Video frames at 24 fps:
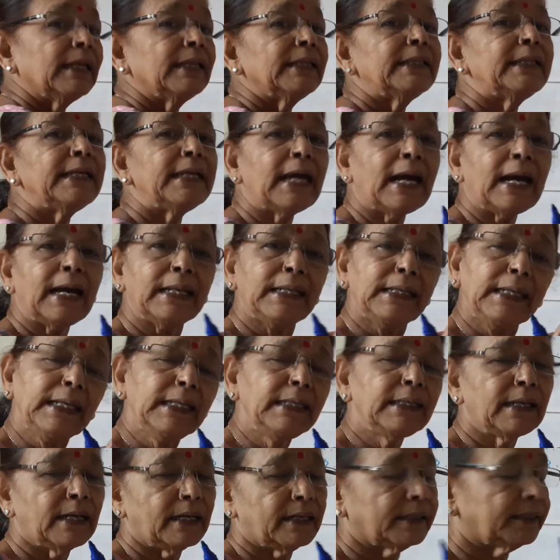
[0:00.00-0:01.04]
they are
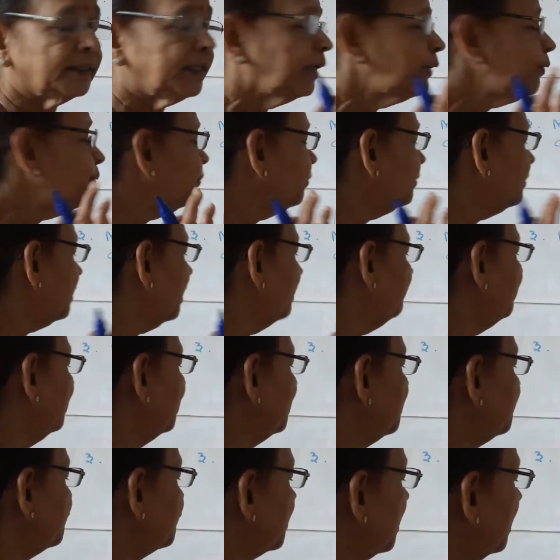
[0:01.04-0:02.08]
inert, they don't have
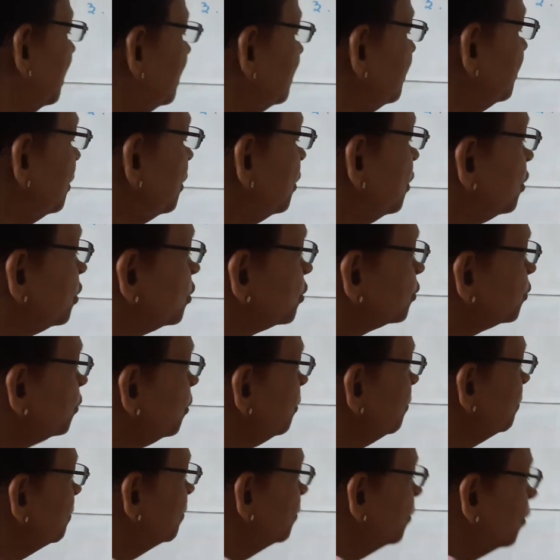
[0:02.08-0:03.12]
any charge. So
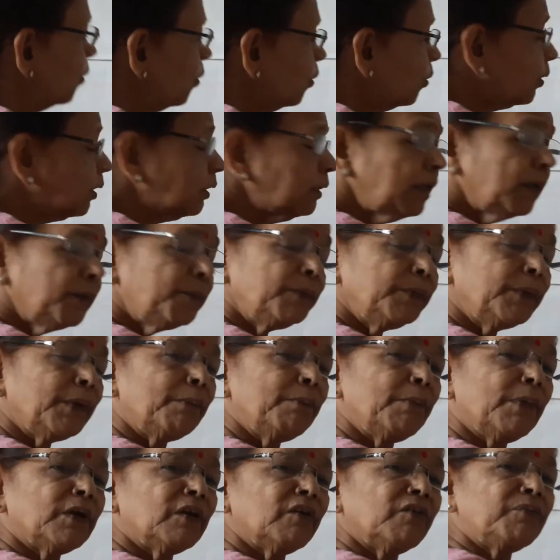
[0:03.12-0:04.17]
more the
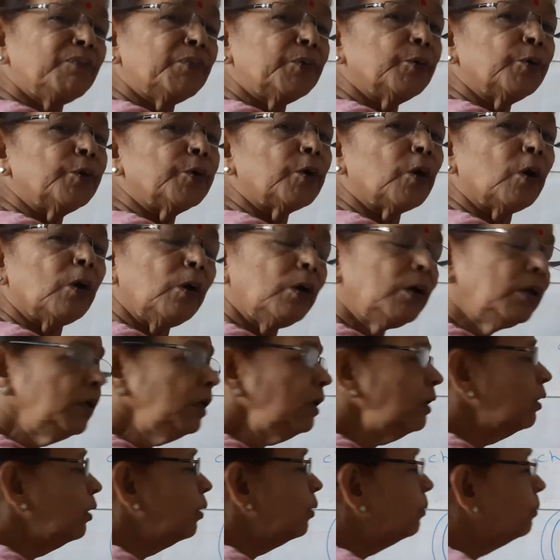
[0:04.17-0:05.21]
number of
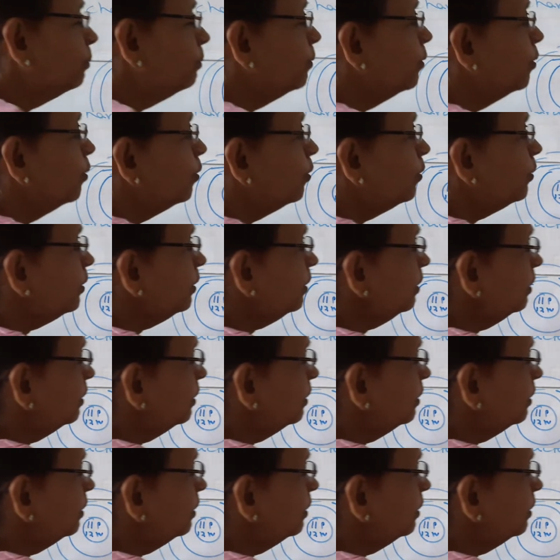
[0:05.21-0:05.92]
proton, more